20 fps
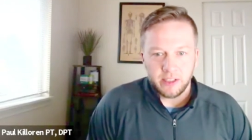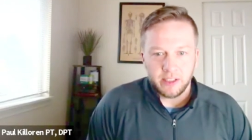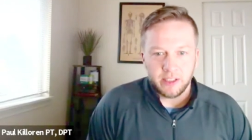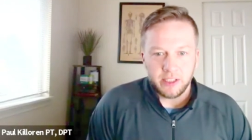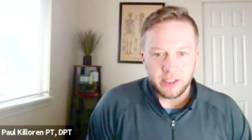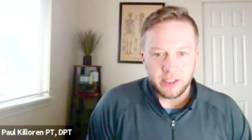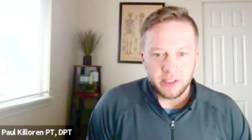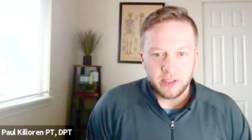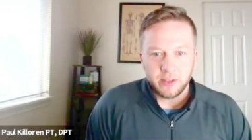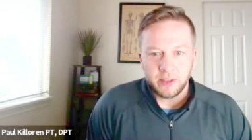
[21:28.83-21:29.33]

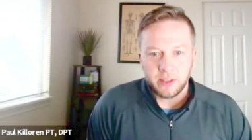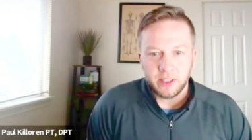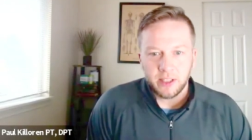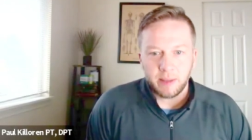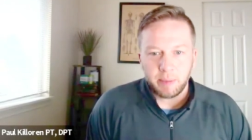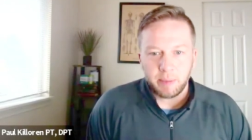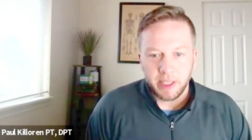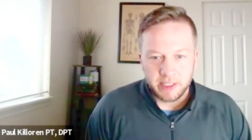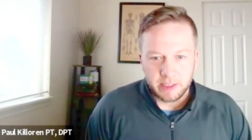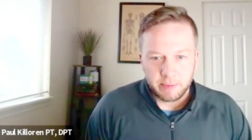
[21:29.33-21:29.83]
do you uh,
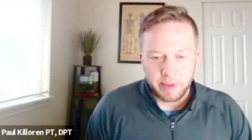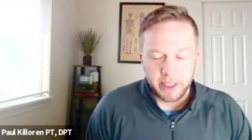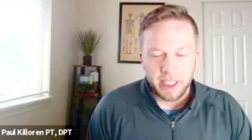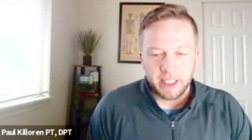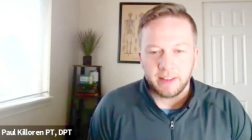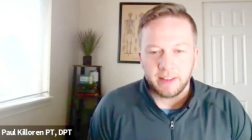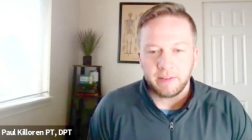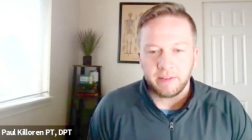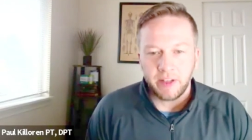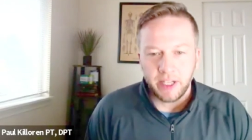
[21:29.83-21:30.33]
participate
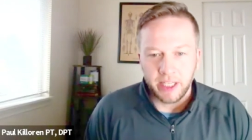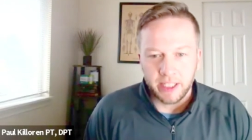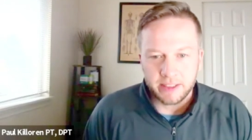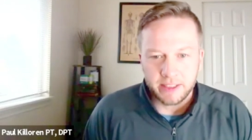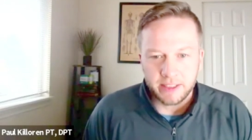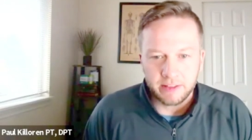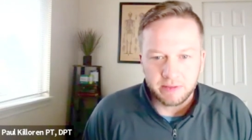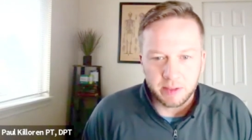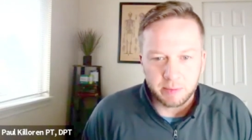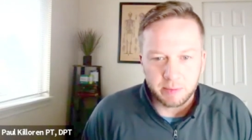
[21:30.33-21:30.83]
in
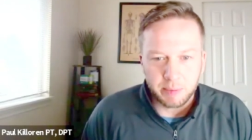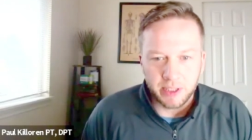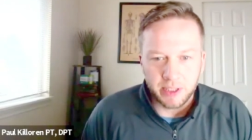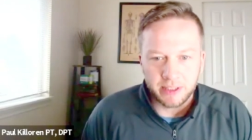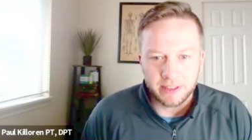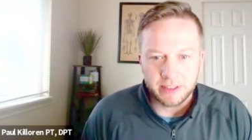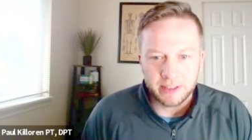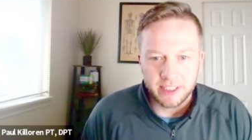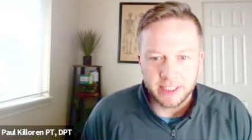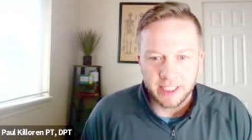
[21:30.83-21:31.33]
fantasy
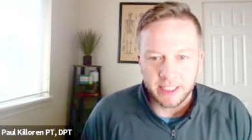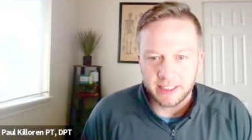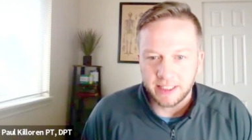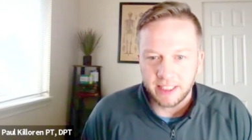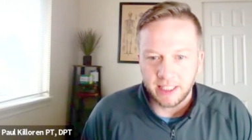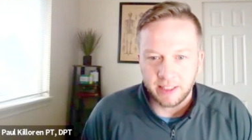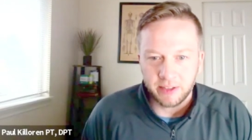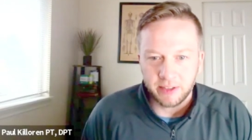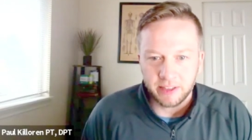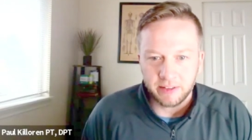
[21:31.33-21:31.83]
football? Because that's
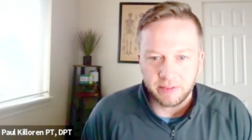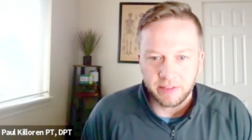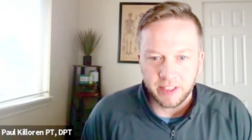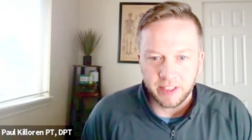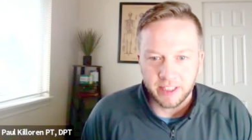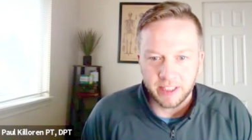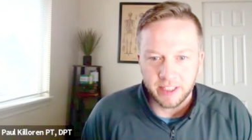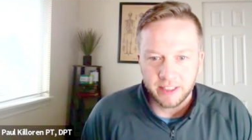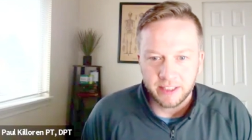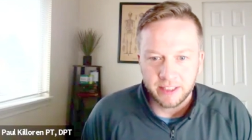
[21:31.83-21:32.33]
not really
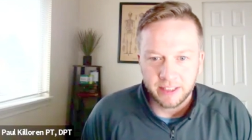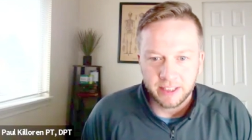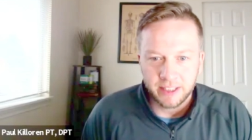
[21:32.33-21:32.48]
fair.